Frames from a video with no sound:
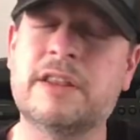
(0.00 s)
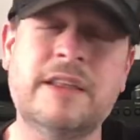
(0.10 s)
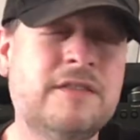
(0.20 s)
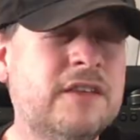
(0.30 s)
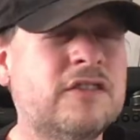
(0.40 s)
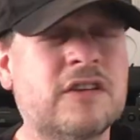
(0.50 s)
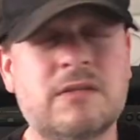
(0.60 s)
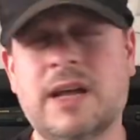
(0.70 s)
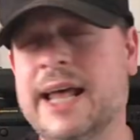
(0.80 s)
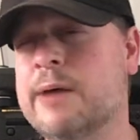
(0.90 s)
this is an
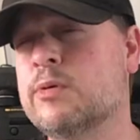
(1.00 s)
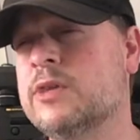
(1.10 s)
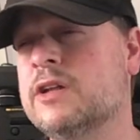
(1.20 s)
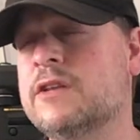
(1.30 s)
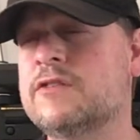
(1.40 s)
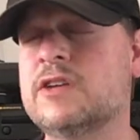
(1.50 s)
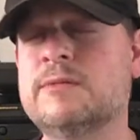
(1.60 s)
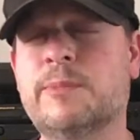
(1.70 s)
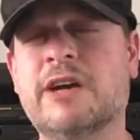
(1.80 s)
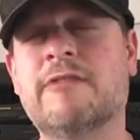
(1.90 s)
album that seemed
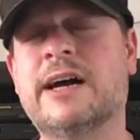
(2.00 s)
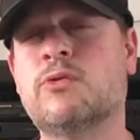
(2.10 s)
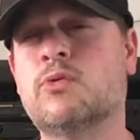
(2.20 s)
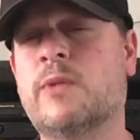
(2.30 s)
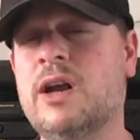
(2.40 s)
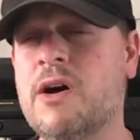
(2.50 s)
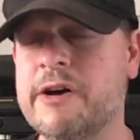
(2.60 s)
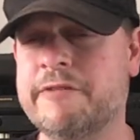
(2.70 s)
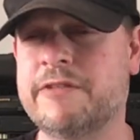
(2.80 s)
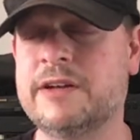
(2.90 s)
to be around all my
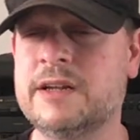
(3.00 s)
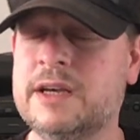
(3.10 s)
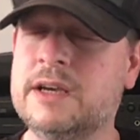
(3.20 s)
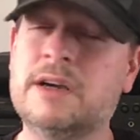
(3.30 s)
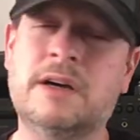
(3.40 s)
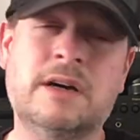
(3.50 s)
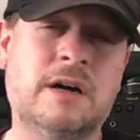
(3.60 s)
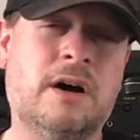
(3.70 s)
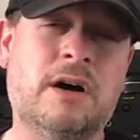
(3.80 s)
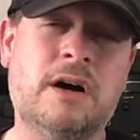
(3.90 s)
life, and
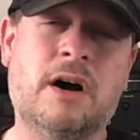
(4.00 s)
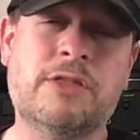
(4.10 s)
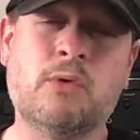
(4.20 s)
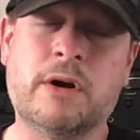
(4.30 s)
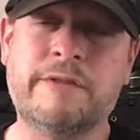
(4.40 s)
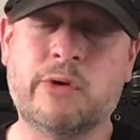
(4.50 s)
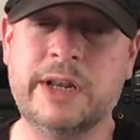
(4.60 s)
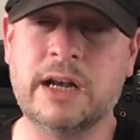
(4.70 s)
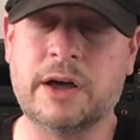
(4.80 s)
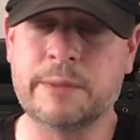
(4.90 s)
I thought I'd avoid
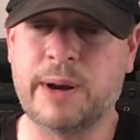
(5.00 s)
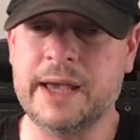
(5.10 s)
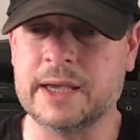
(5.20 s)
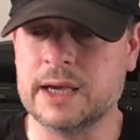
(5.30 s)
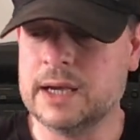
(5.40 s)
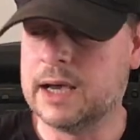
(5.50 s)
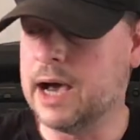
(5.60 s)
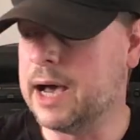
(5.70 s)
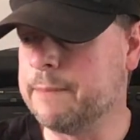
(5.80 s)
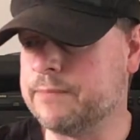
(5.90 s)
it like the plague.
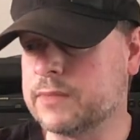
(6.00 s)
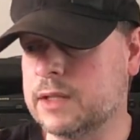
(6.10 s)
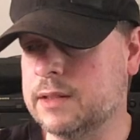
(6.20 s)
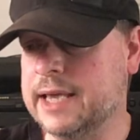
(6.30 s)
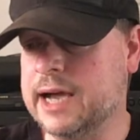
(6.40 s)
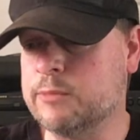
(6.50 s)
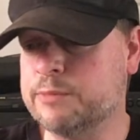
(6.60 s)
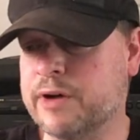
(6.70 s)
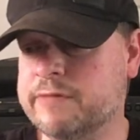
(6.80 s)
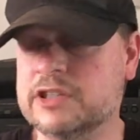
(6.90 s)
The Almond
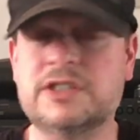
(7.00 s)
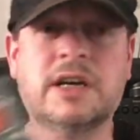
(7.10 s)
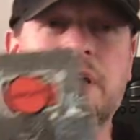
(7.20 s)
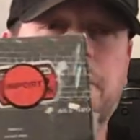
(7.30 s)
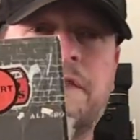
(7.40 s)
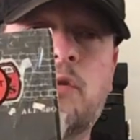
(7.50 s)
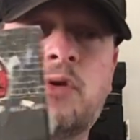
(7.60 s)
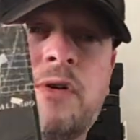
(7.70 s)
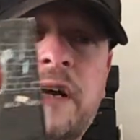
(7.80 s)
Brothers at Fillmore